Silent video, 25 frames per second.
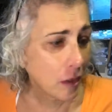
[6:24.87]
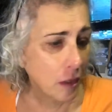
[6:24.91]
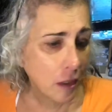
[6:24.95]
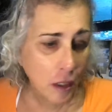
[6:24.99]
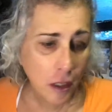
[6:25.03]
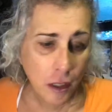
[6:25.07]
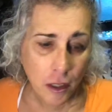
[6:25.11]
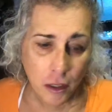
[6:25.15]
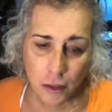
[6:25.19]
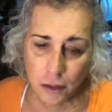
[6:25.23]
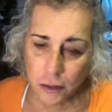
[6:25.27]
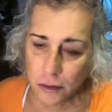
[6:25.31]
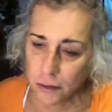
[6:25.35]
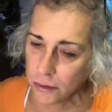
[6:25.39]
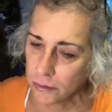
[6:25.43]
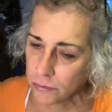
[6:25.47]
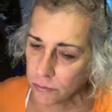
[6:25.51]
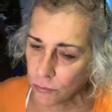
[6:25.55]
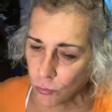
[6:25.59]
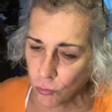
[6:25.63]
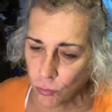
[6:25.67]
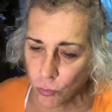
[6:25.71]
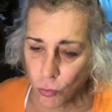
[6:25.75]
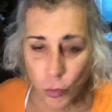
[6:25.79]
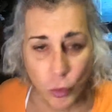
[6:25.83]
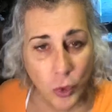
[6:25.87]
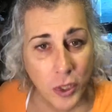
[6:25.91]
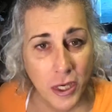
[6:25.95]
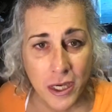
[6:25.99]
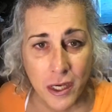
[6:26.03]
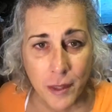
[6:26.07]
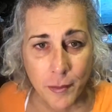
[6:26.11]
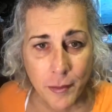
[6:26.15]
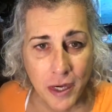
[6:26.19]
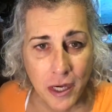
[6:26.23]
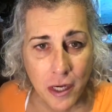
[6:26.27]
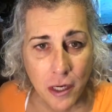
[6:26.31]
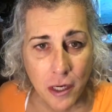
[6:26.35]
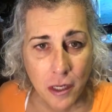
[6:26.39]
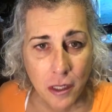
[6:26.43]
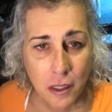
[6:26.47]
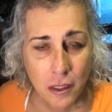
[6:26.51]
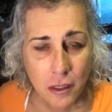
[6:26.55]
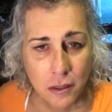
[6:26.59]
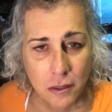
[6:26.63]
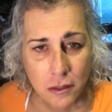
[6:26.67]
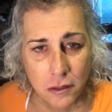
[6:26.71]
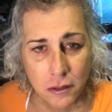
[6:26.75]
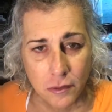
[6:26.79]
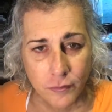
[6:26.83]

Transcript: I'll read them here.